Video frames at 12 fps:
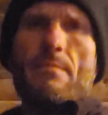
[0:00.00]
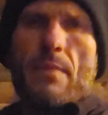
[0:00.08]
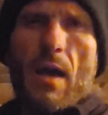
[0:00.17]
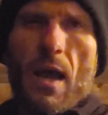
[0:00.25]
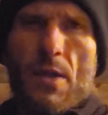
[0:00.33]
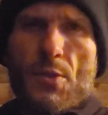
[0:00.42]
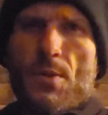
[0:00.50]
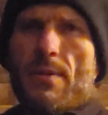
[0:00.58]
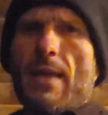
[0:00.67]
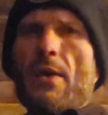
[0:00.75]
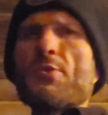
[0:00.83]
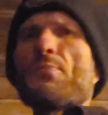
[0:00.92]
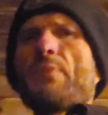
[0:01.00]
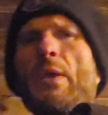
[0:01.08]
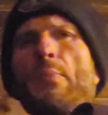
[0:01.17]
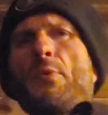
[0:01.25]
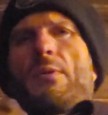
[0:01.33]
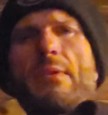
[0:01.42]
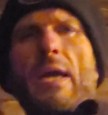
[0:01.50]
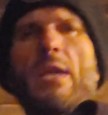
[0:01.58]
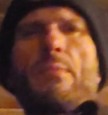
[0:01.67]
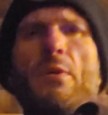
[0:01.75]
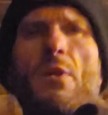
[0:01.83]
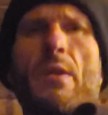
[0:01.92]
100,000 people in that
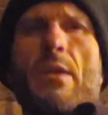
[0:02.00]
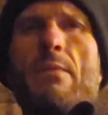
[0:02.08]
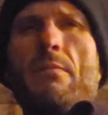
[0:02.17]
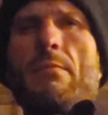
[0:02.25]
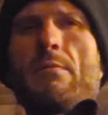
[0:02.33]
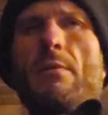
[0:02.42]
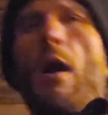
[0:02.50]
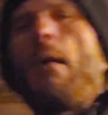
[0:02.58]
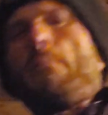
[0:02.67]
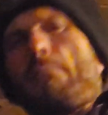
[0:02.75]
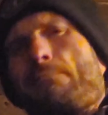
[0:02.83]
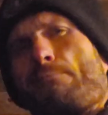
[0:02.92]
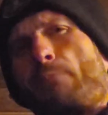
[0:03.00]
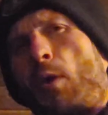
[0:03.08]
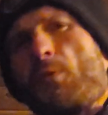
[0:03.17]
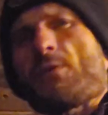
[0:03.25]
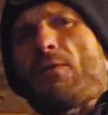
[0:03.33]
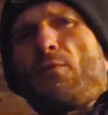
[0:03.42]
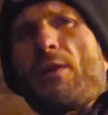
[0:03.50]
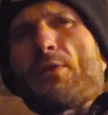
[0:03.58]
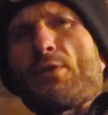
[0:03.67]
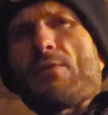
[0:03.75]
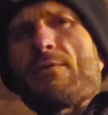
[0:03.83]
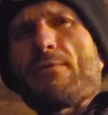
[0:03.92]
community, most of
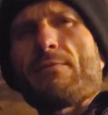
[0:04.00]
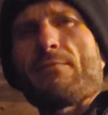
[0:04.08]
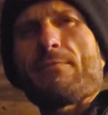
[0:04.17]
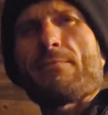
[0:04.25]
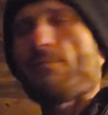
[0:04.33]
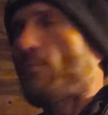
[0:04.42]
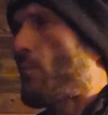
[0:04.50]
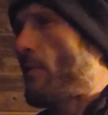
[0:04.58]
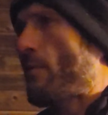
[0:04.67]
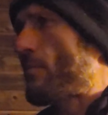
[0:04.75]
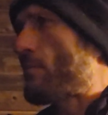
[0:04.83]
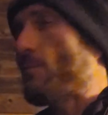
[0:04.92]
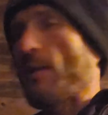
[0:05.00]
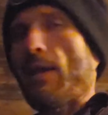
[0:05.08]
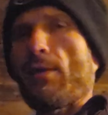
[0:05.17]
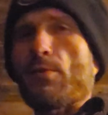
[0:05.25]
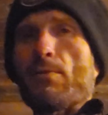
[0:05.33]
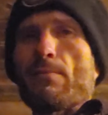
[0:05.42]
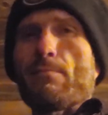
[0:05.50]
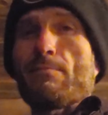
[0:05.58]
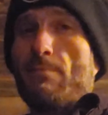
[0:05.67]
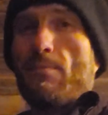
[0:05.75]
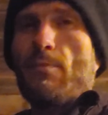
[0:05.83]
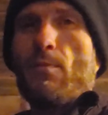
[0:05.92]
which either
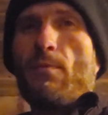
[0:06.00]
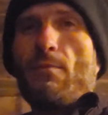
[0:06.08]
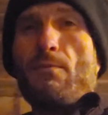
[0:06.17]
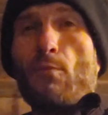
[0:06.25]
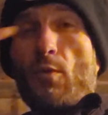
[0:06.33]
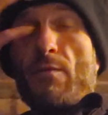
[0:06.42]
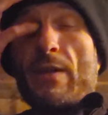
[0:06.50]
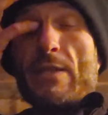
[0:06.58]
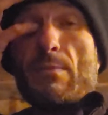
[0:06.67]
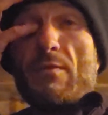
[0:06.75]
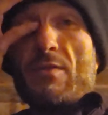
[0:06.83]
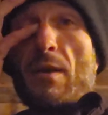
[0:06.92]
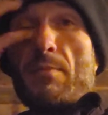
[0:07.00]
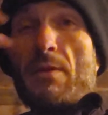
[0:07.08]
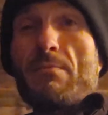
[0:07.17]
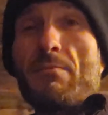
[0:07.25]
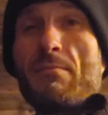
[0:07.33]
were a victim of something,